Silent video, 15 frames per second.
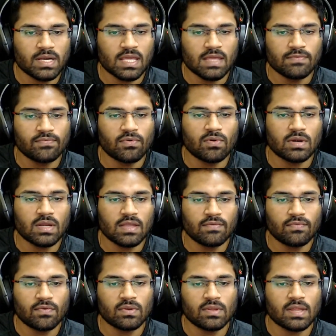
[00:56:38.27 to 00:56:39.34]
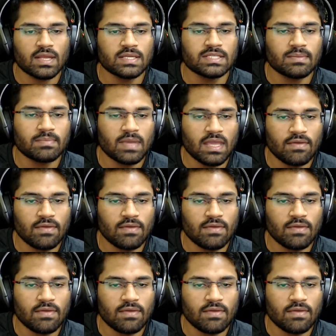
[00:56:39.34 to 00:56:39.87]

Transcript: but e4, d4 there is some